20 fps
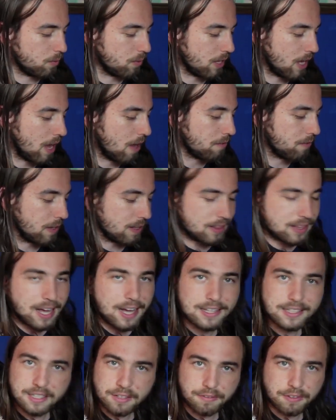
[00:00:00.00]
we have
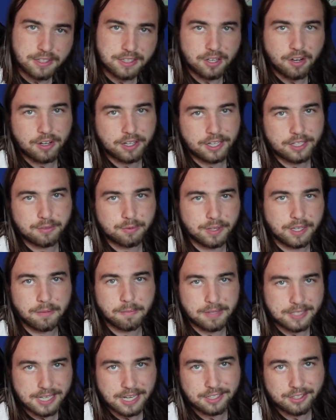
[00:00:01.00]
9 different targets we can
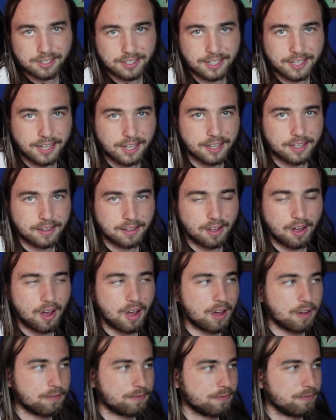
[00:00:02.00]
potentially hit
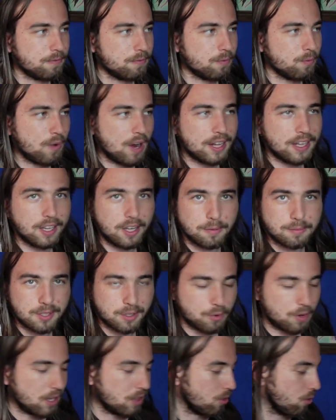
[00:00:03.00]
off riding up to
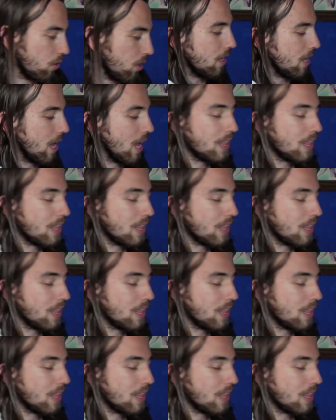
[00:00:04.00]
grade 3.